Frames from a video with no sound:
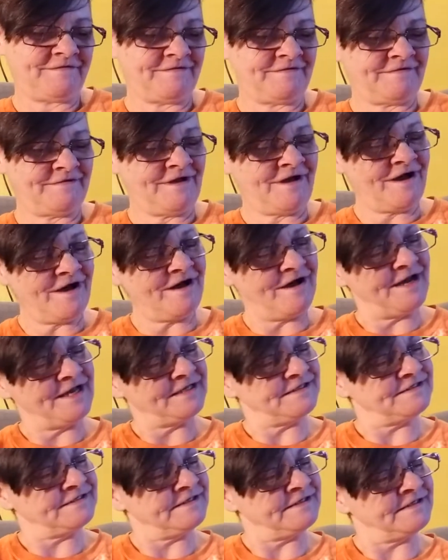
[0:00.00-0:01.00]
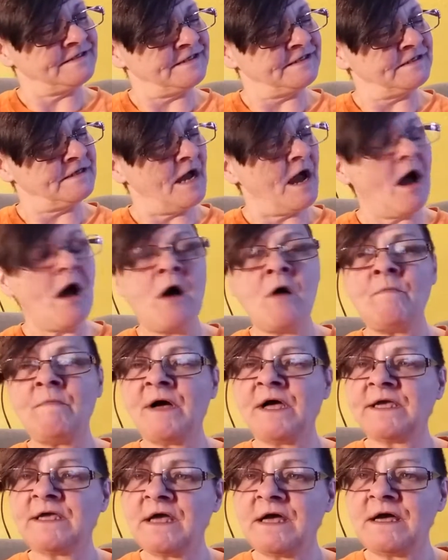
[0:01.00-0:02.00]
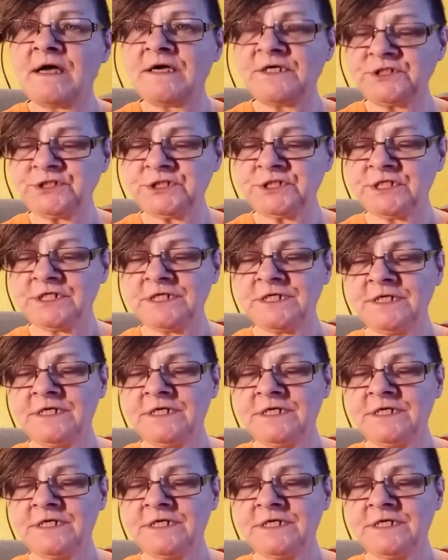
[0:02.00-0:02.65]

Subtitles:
Oh, I seen it. Oh my gosh.